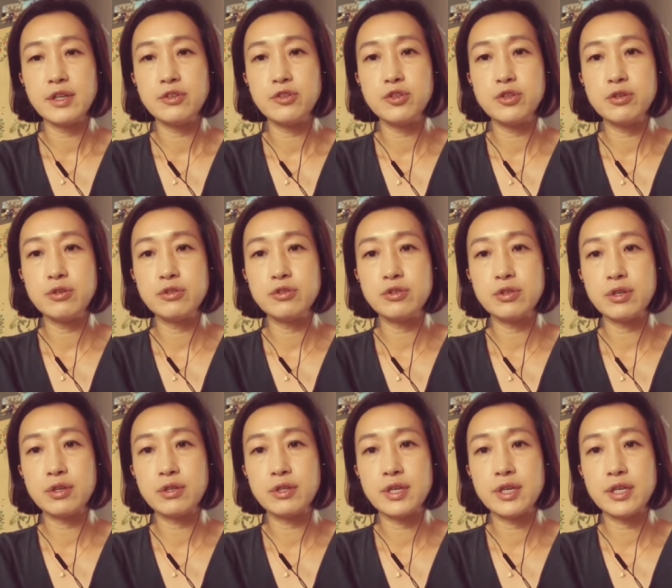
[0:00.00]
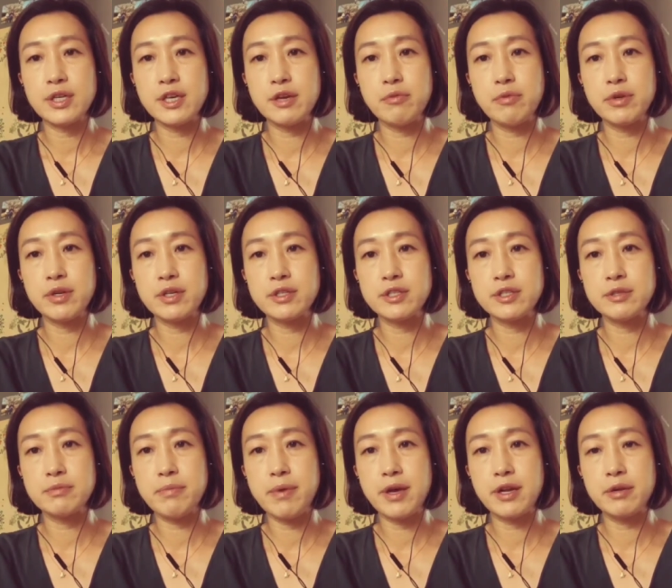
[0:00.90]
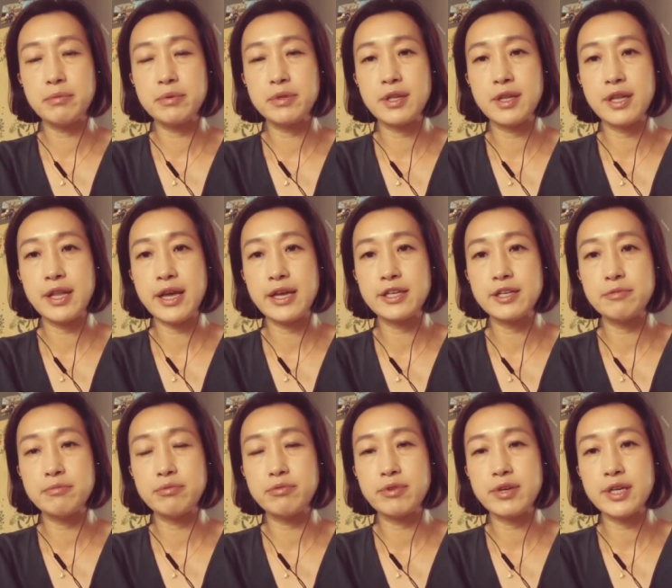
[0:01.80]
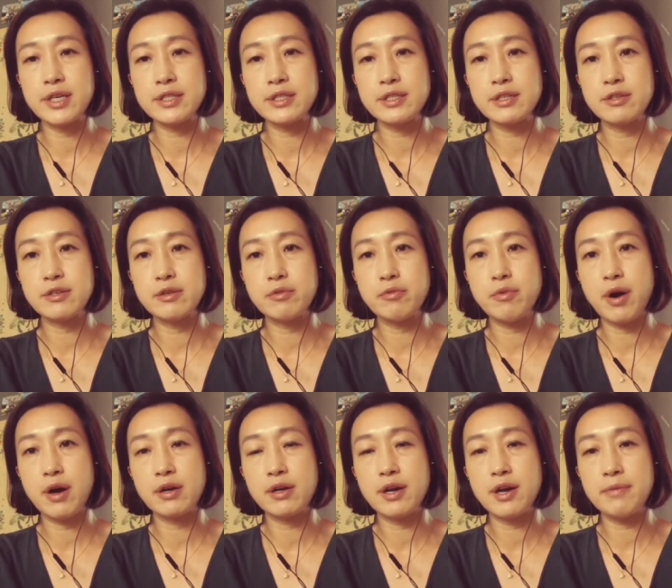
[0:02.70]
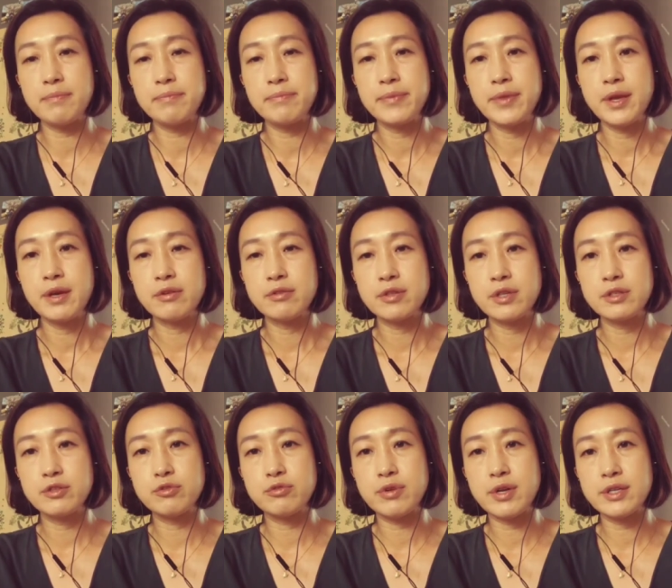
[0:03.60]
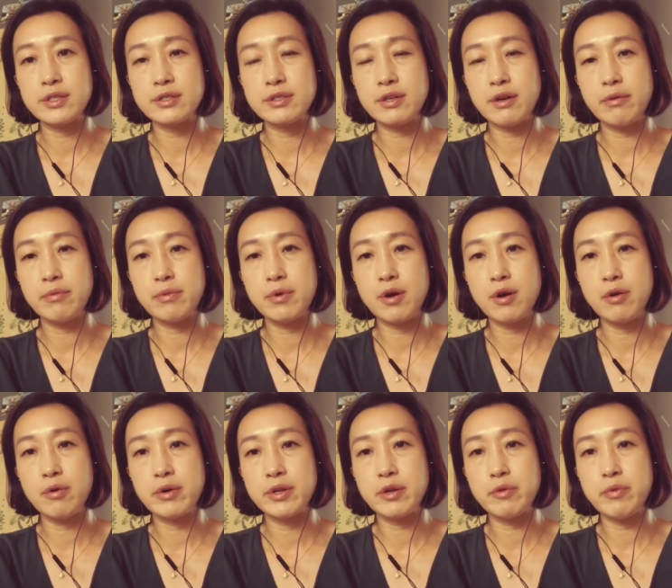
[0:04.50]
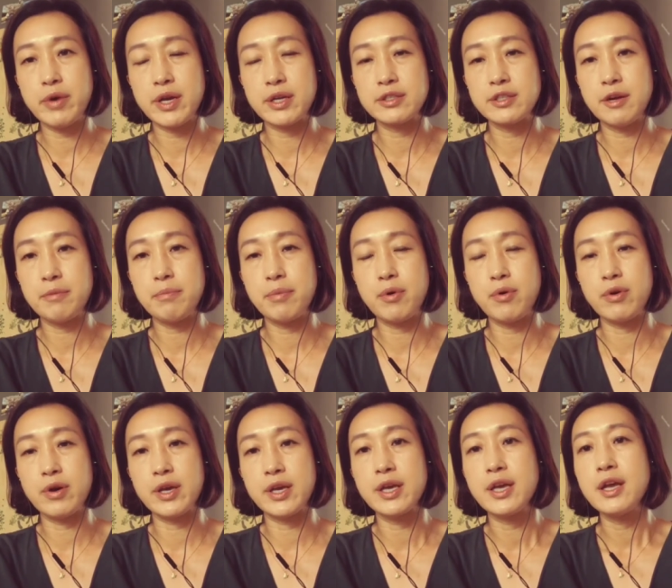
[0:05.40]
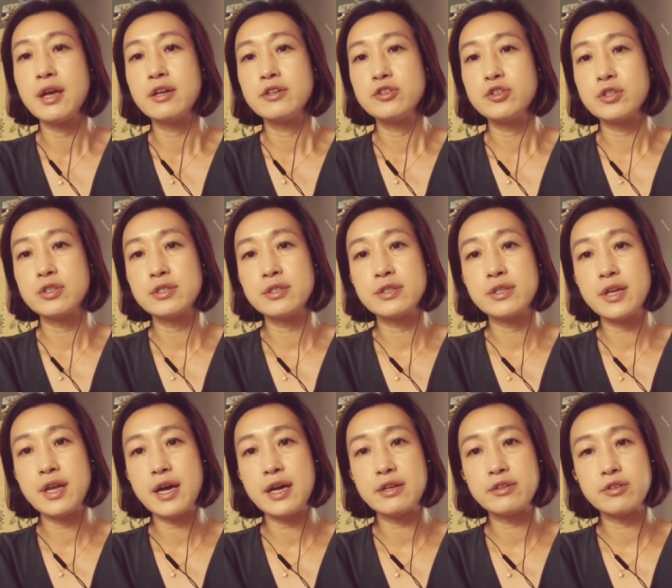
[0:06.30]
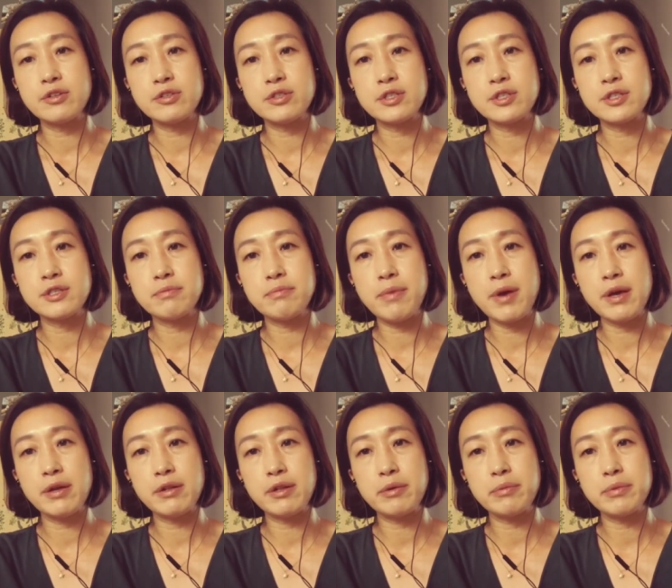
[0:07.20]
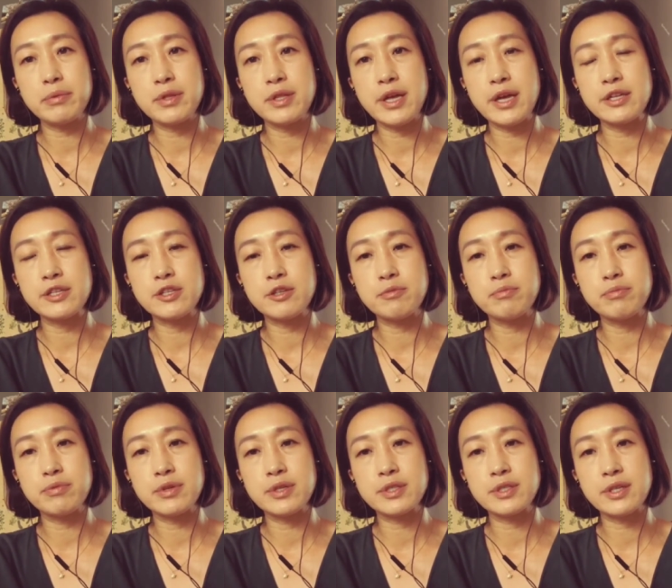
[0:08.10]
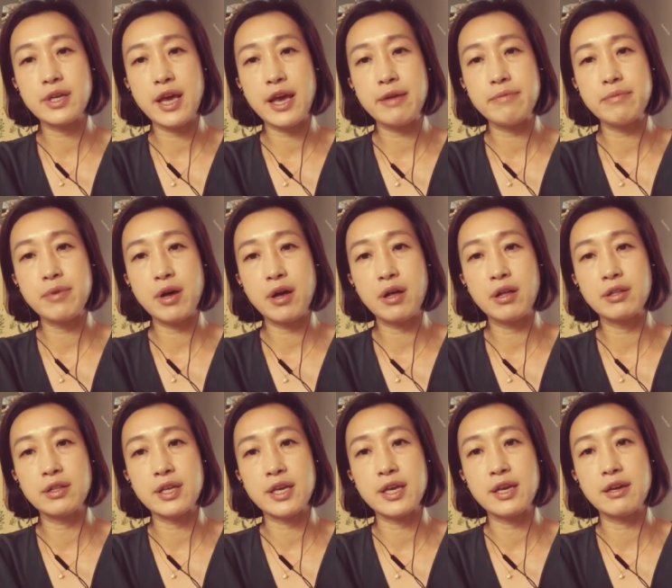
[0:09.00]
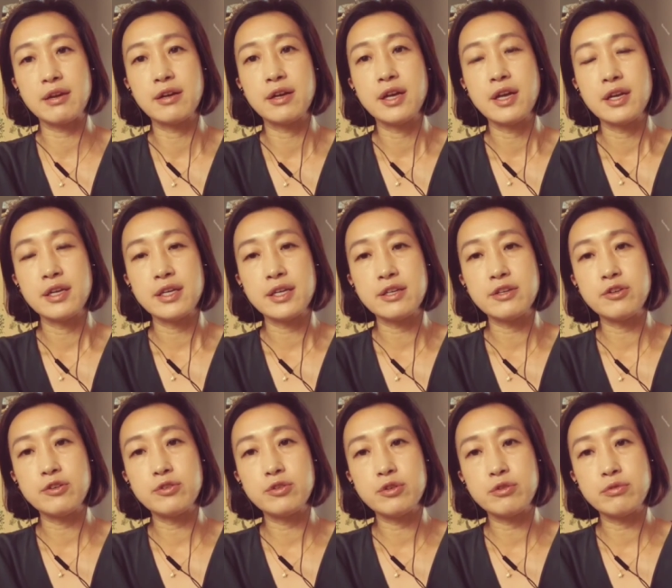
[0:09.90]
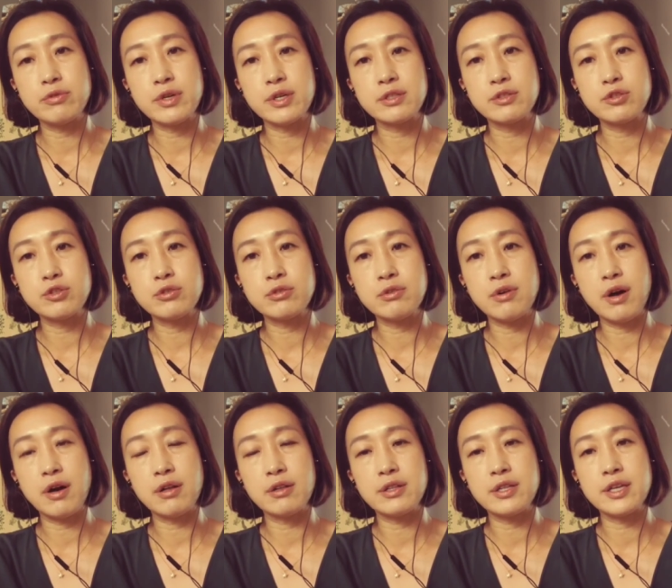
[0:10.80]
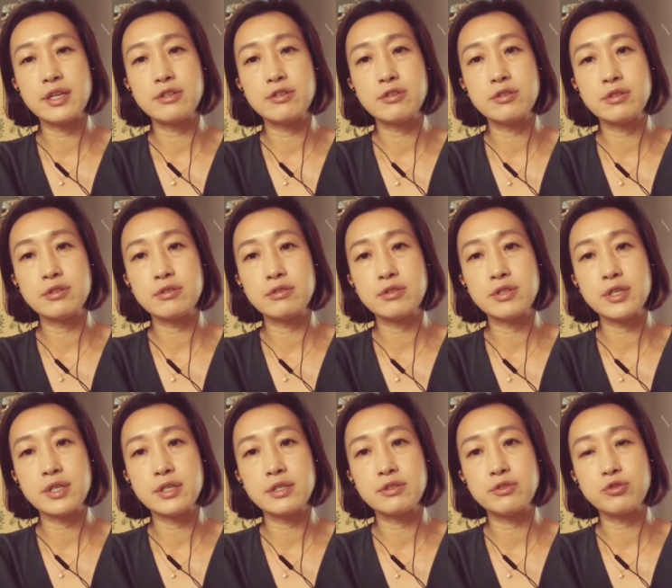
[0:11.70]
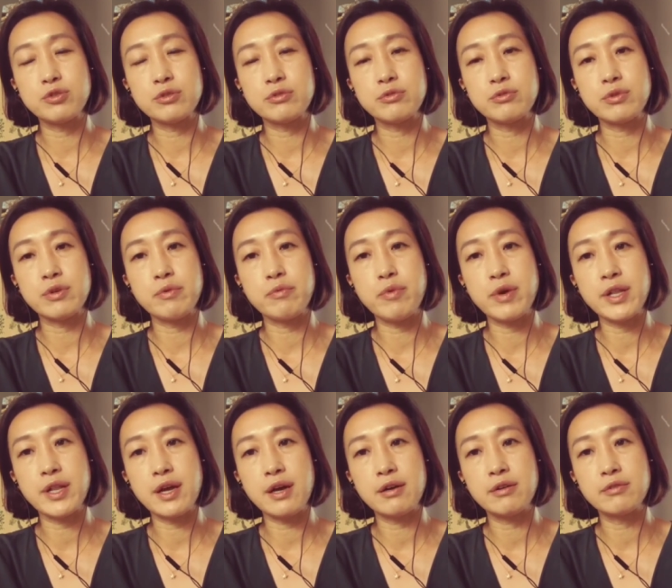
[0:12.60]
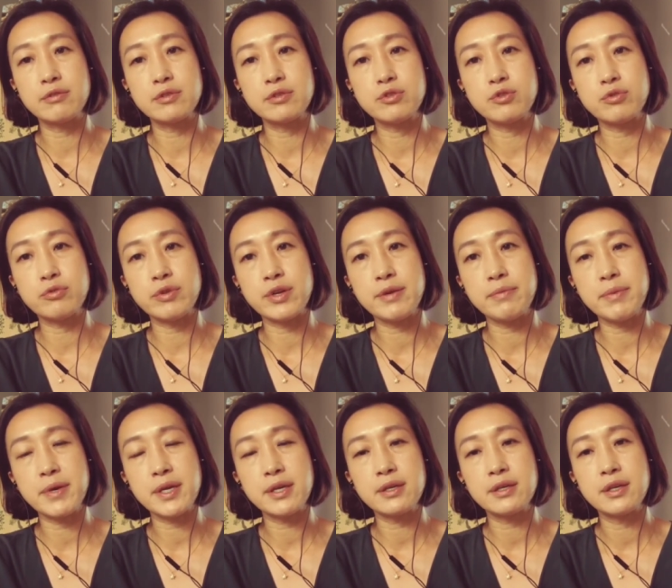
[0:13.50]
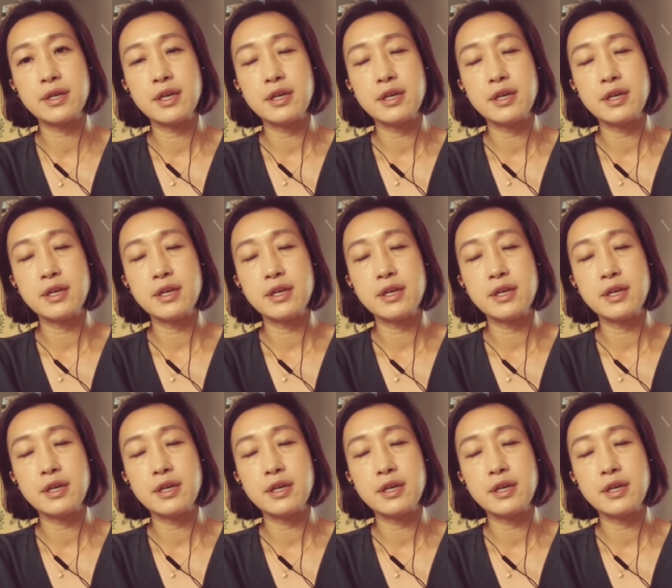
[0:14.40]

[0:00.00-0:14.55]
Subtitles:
Usually he wanted to smell of the land breeze. He woke up, dressed up, go and wake the boy. Tonight the smell of land breeze came early. You knew it too early to dream. Went out dreaming.